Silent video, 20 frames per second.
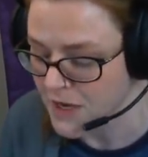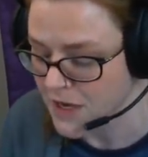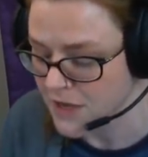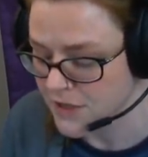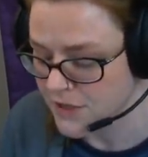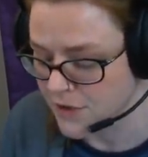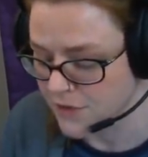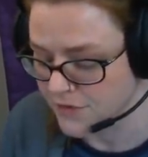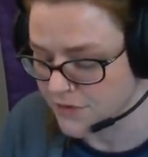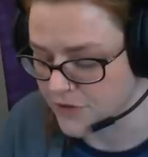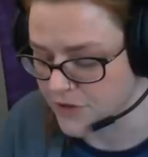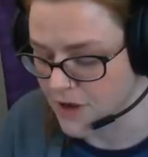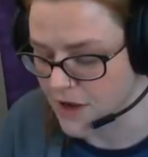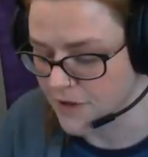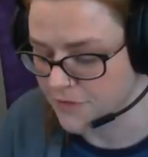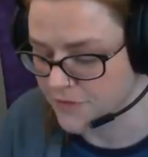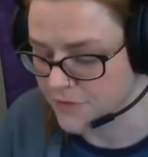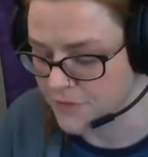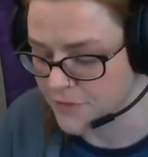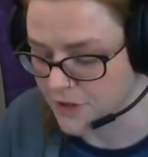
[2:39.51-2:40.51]
So if you're
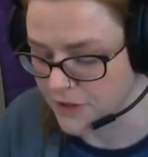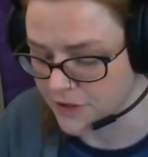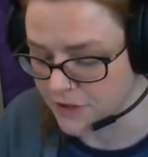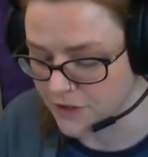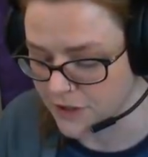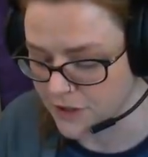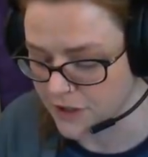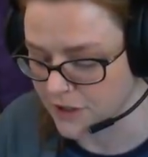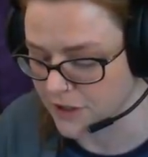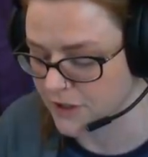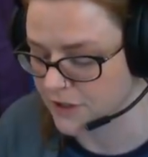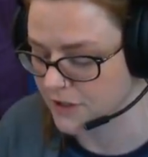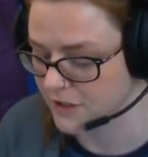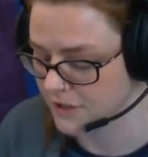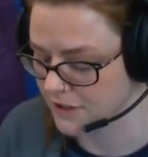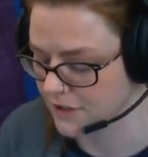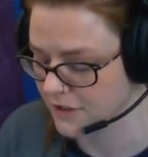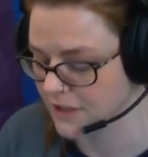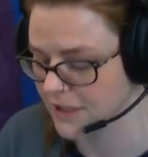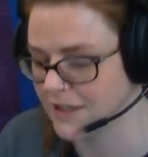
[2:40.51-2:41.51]
not familiar,
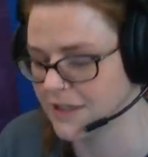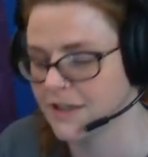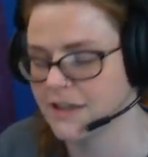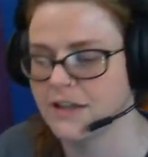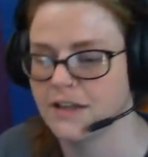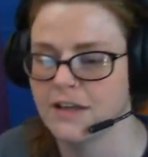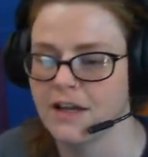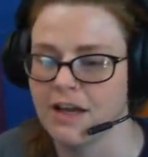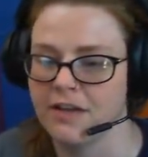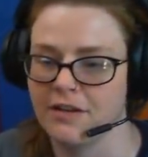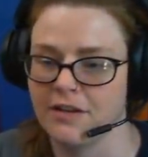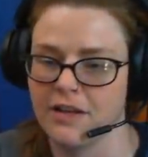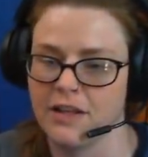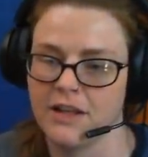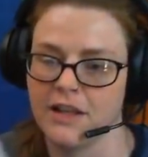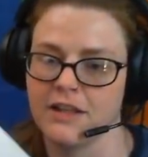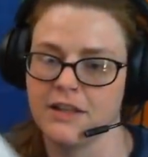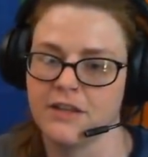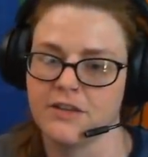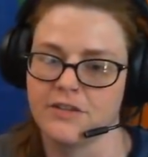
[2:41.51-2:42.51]
like I
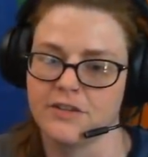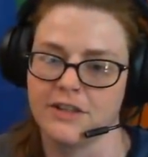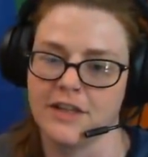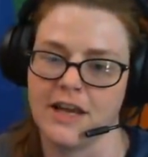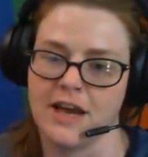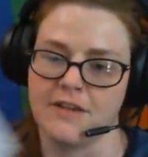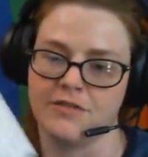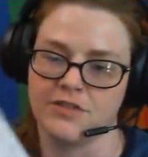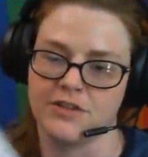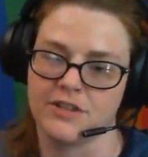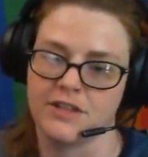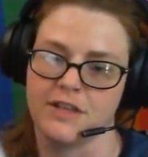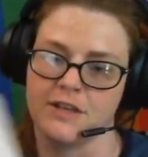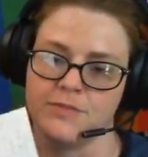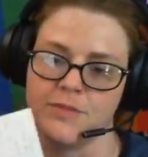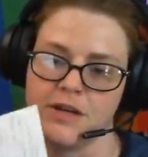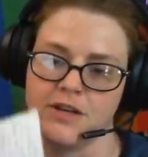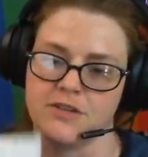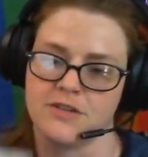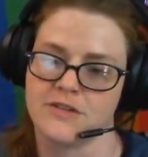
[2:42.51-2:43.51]
literally have just like
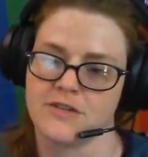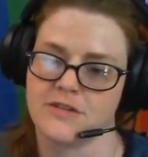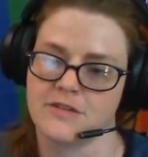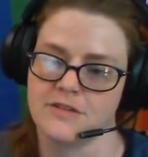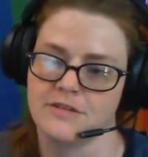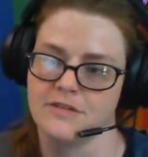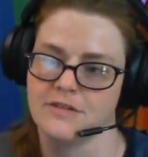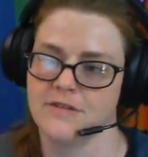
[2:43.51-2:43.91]
pages